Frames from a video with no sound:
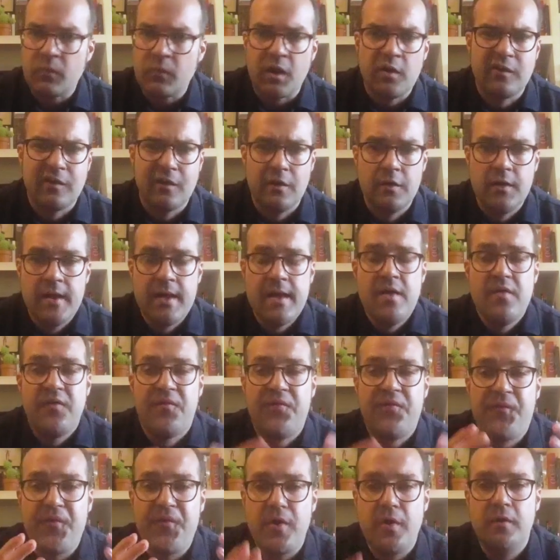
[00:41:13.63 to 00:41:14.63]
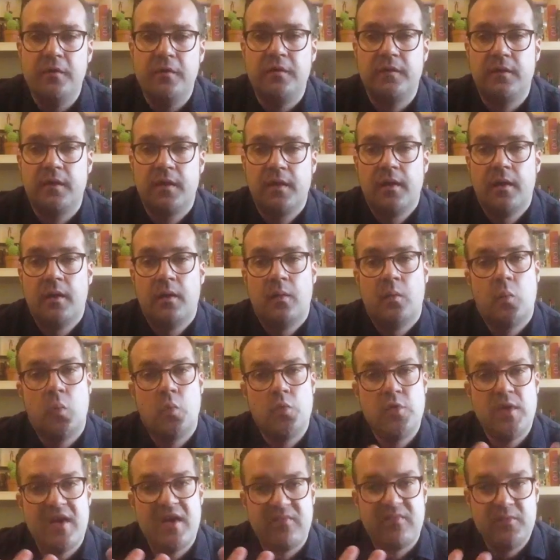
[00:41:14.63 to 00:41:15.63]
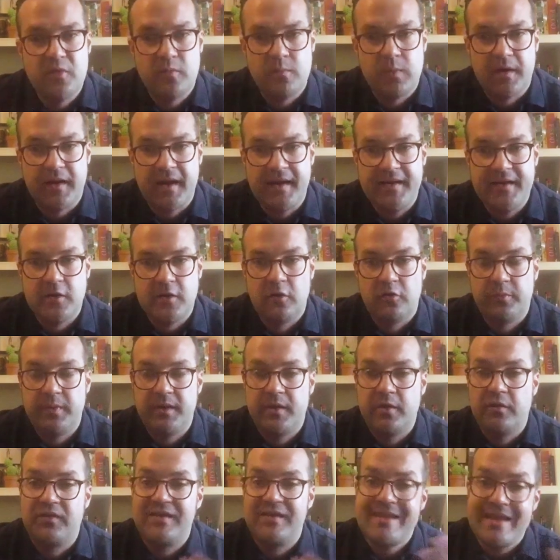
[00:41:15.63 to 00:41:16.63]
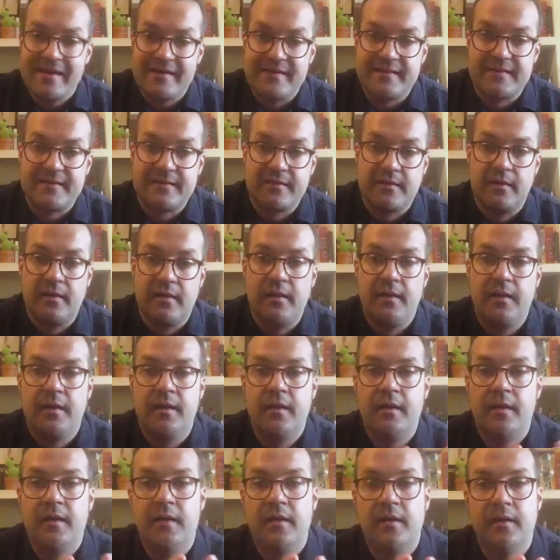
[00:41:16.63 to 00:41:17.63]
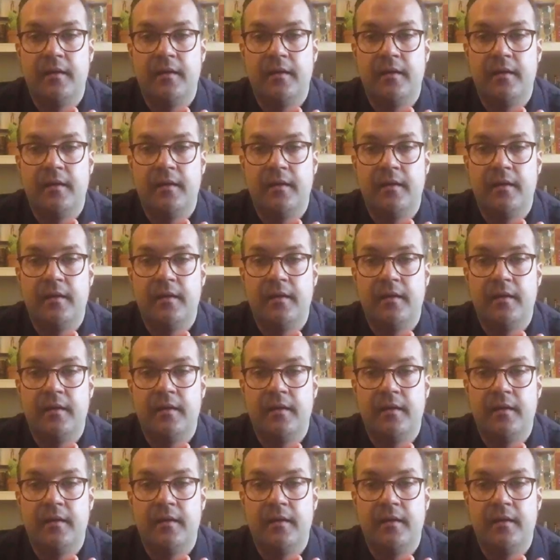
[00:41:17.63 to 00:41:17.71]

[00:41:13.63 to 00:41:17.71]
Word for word: So first, you have your botanicals, because yes. Uh,